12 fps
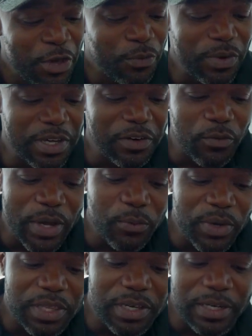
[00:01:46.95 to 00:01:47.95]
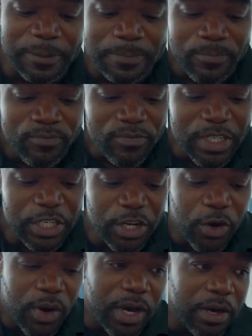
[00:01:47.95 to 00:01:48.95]
We could have went with a
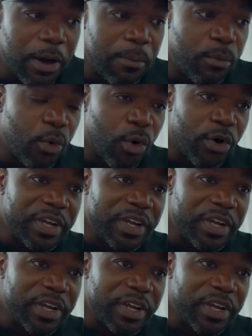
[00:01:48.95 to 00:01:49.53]
more